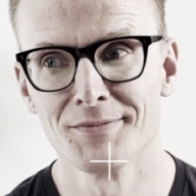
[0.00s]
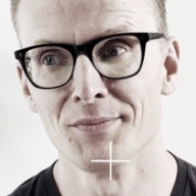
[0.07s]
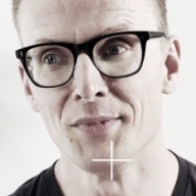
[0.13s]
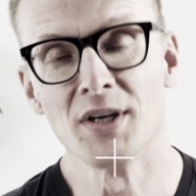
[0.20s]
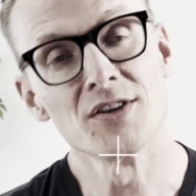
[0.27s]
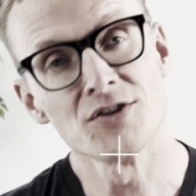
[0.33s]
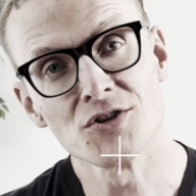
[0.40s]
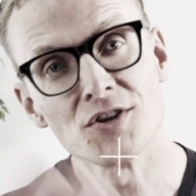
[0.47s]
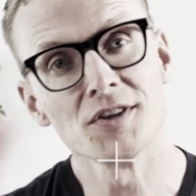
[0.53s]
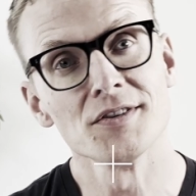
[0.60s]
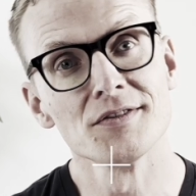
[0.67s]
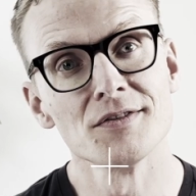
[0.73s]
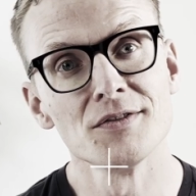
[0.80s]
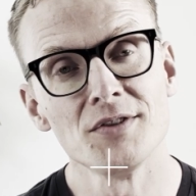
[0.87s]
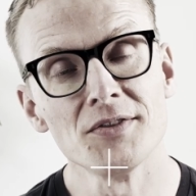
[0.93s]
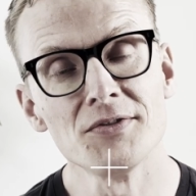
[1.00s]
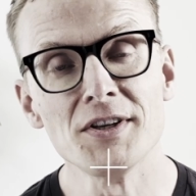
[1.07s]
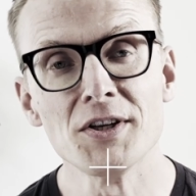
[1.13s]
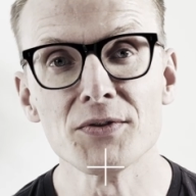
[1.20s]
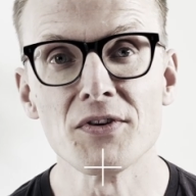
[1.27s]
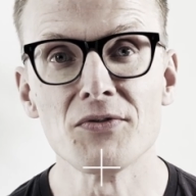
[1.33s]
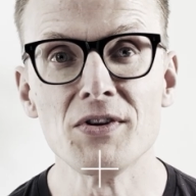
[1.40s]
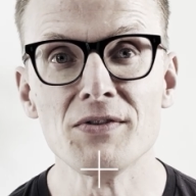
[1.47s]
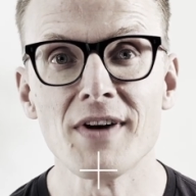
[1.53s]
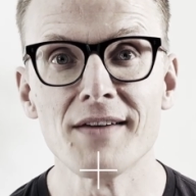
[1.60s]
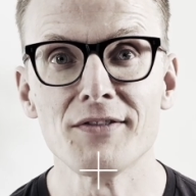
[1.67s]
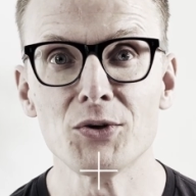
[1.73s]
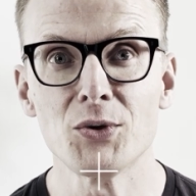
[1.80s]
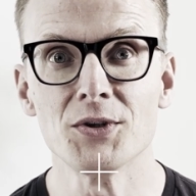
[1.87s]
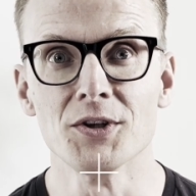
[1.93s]
Because you're 50 or 55
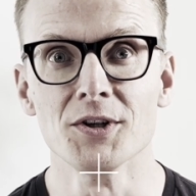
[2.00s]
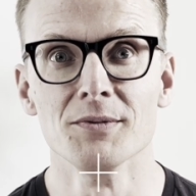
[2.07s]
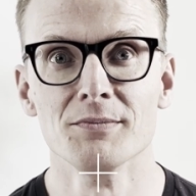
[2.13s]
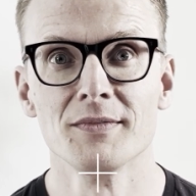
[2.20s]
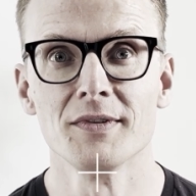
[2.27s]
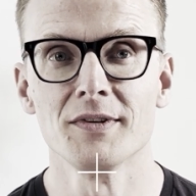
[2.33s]
and older,